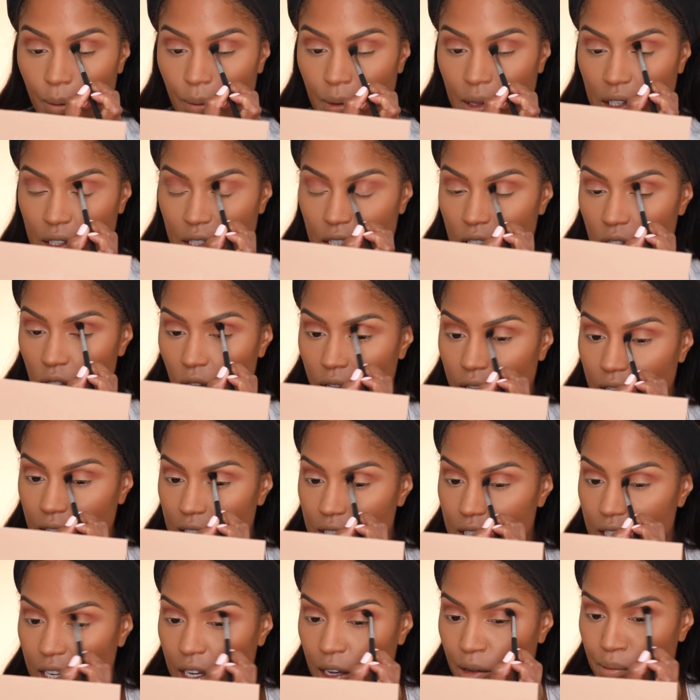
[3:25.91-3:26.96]
I mean, this is only the
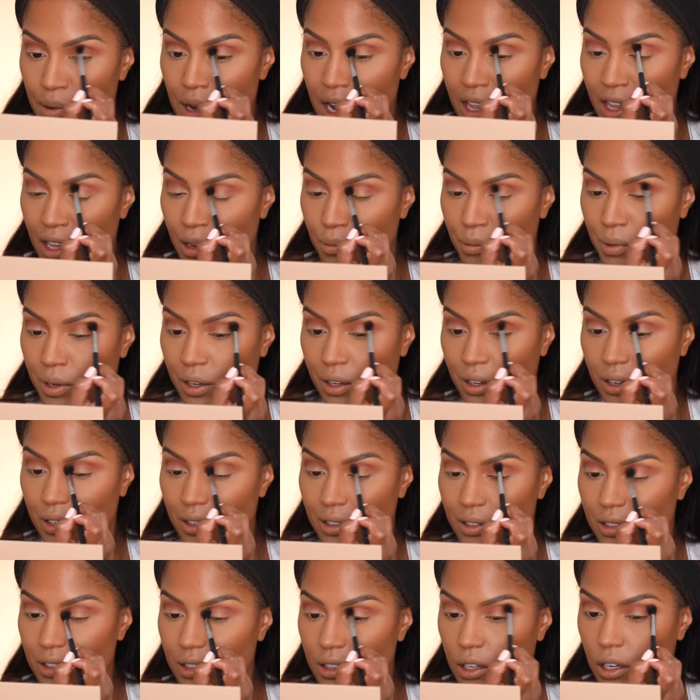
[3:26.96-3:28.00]
second palette,
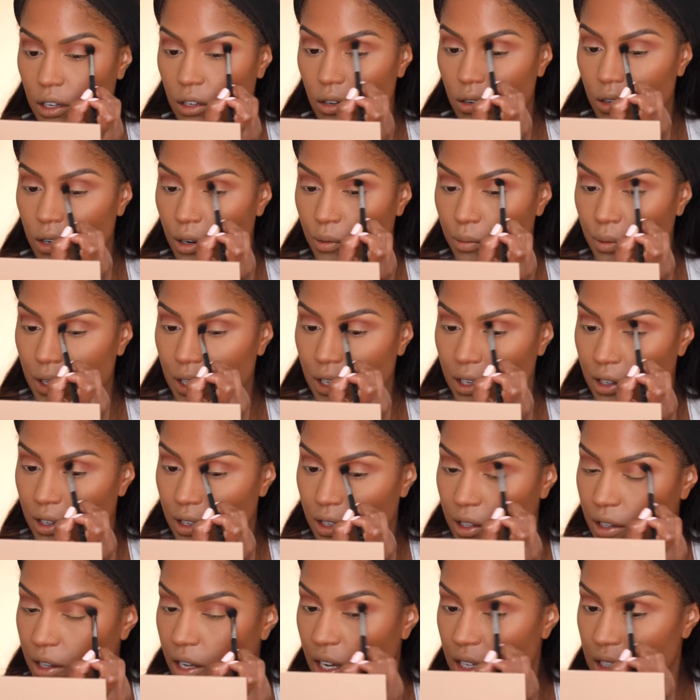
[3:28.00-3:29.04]
but y'all know what I mean.
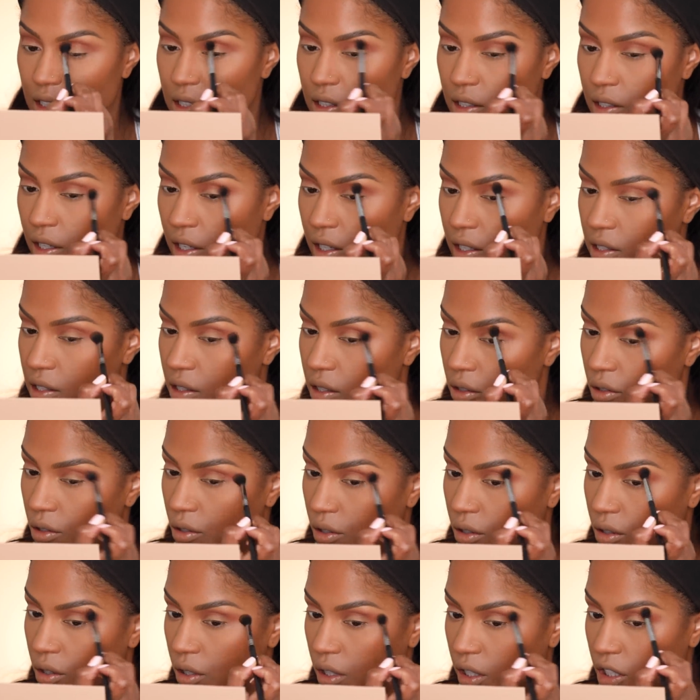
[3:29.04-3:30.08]
That's a nice
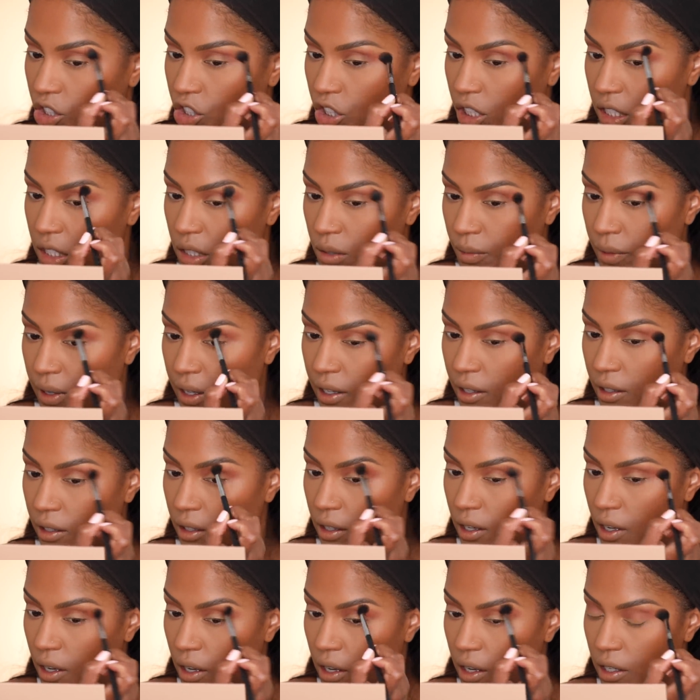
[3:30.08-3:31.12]
little adjustment.
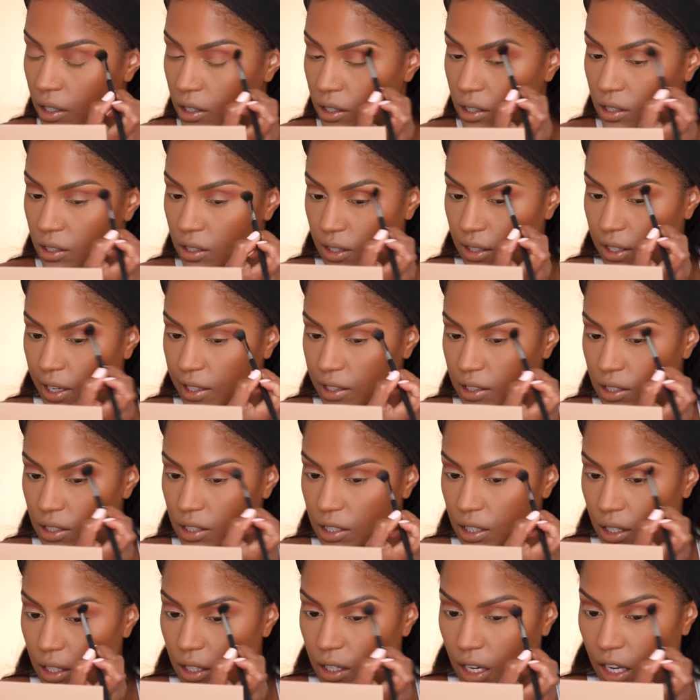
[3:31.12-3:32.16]
Still like to
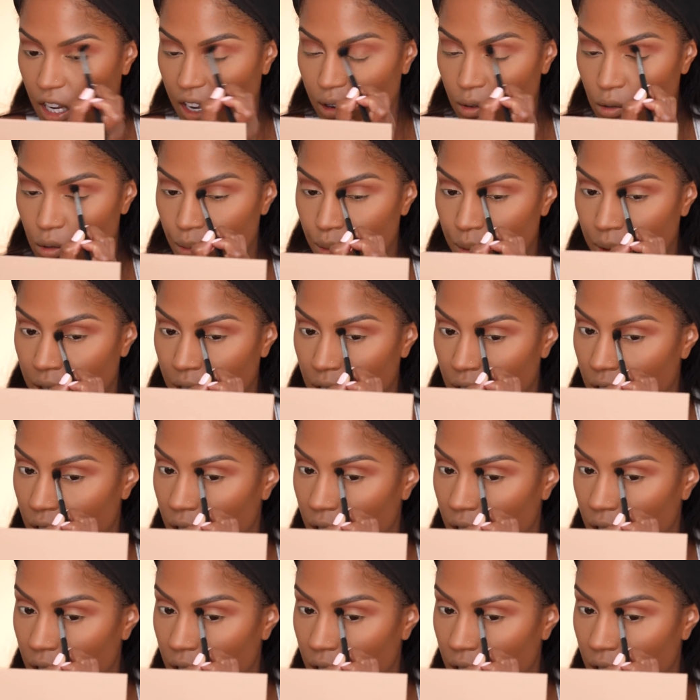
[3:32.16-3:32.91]
see the names, but you